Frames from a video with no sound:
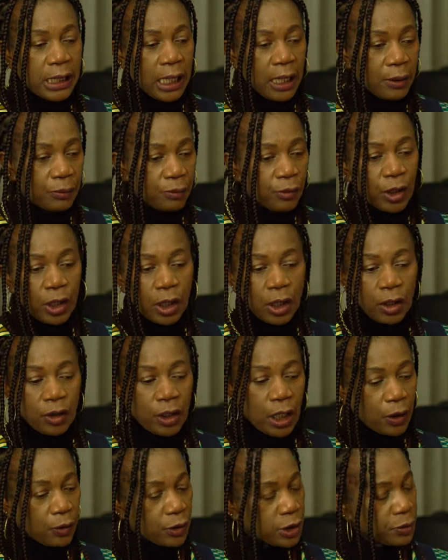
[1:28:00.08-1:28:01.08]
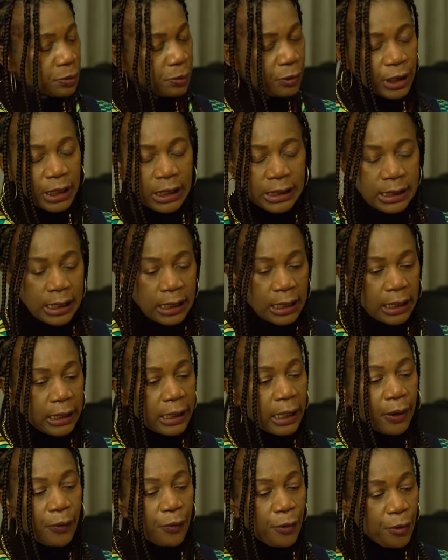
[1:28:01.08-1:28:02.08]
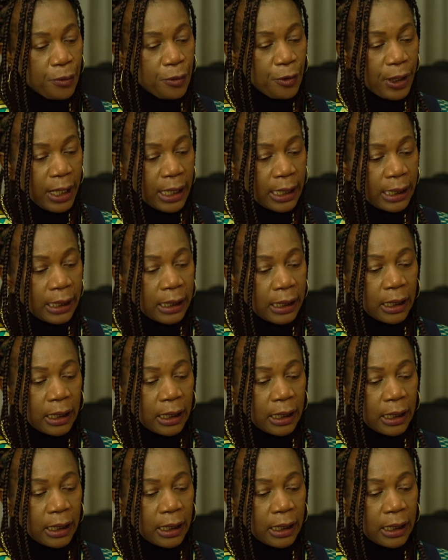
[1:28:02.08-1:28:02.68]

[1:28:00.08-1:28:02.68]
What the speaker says: time you're not monitoring their homework.